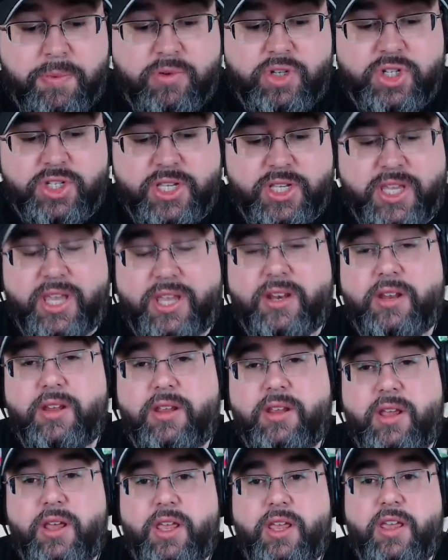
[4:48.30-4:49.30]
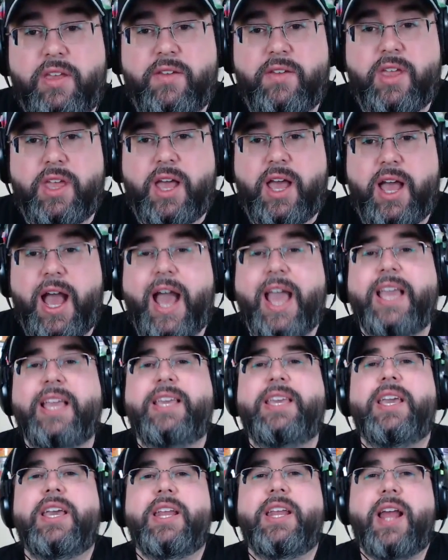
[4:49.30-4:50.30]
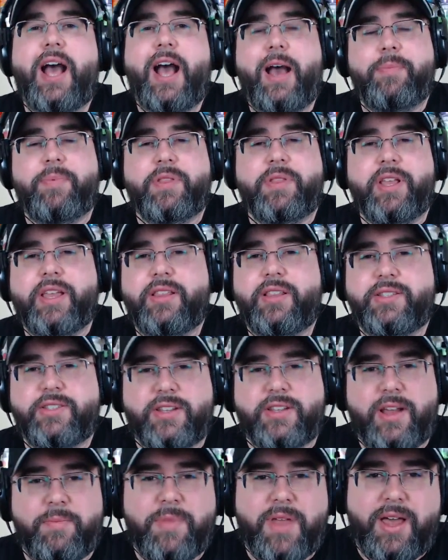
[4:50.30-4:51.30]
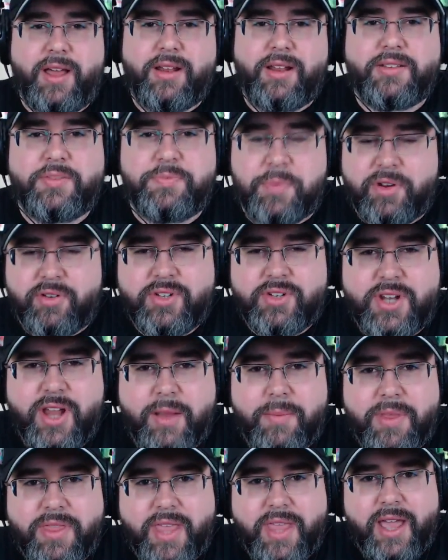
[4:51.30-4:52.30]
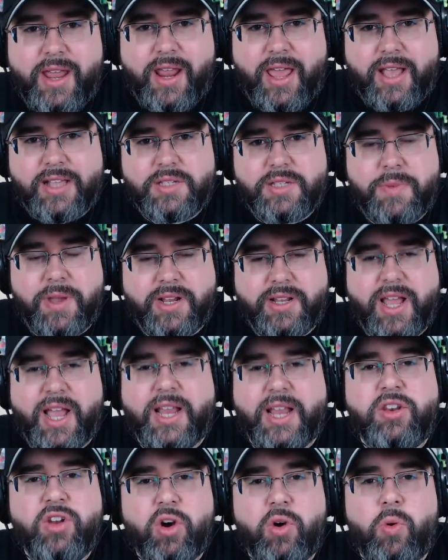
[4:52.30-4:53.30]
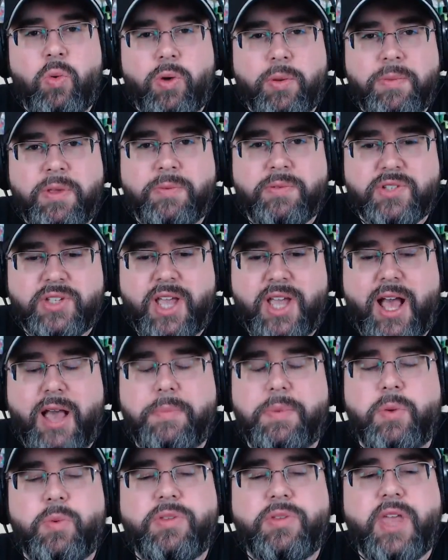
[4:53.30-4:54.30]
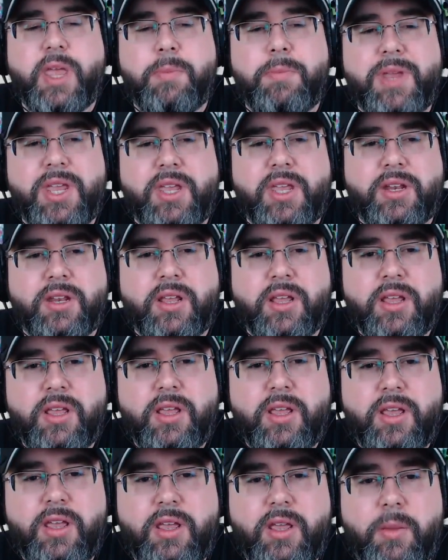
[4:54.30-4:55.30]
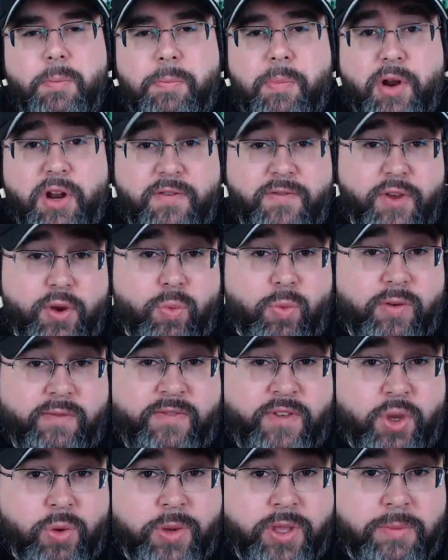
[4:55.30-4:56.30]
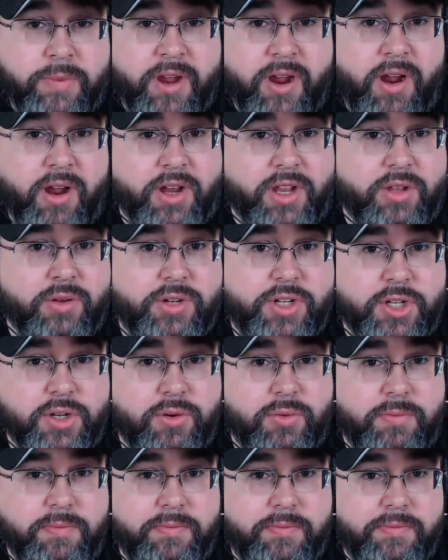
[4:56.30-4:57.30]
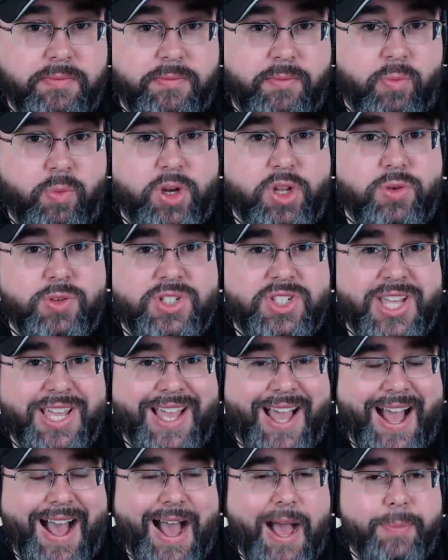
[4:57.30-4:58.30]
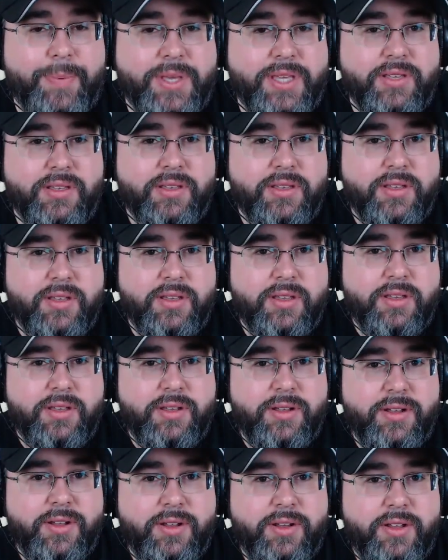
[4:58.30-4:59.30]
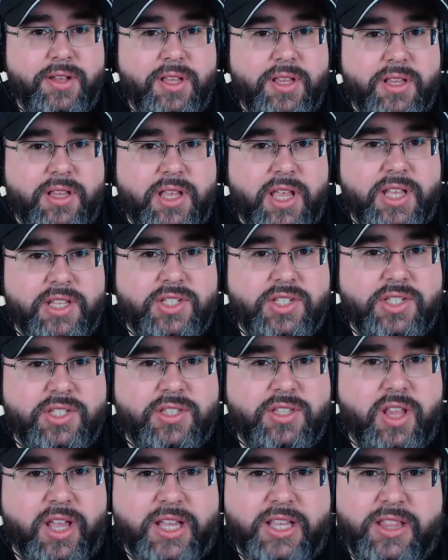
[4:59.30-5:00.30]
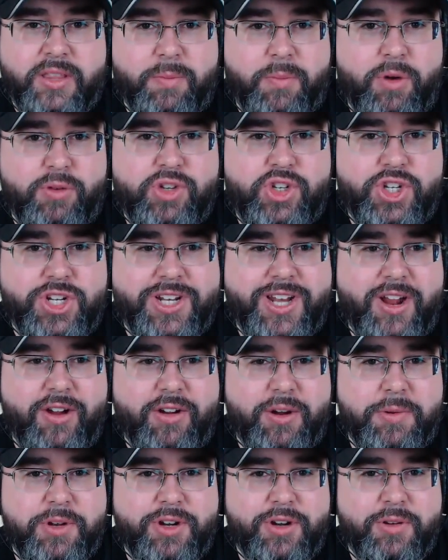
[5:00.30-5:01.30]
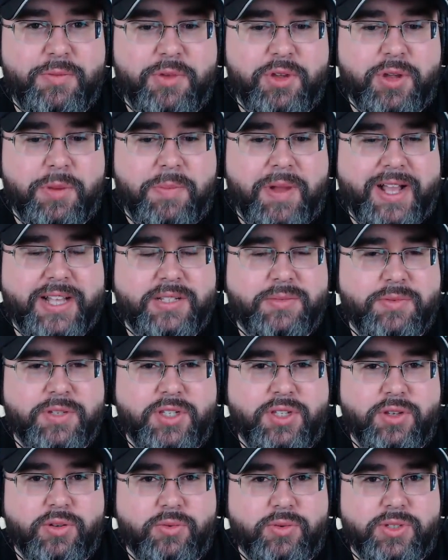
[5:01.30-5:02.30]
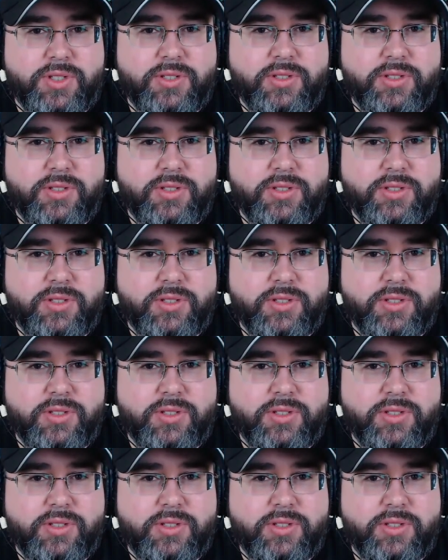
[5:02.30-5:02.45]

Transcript: just again it, I get hoppy. Like, listen, I'm not a beer snob in that aspect. I know when people say hoppy what they mean. But if you're reviewing beer on YouTube, when you say hoppy, it's like the most generic term you could possibly use.